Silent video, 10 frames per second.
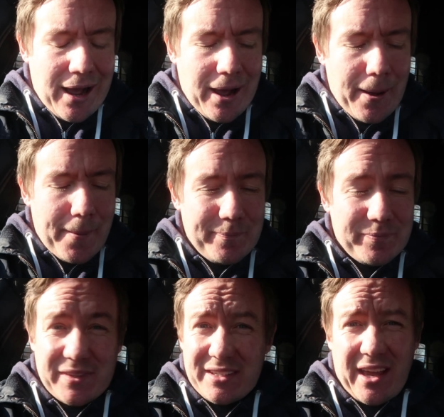
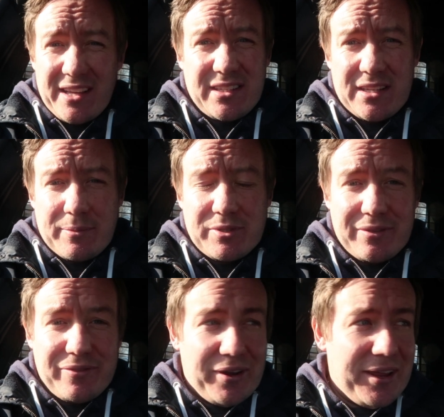Yeah, it's
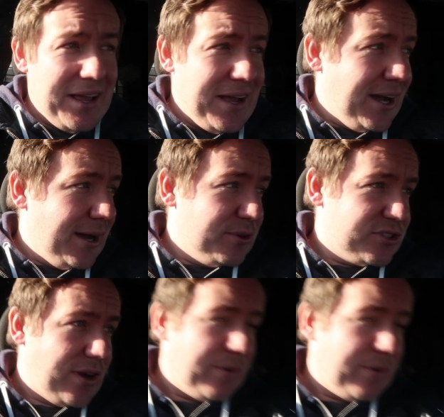absolutely fine. But I was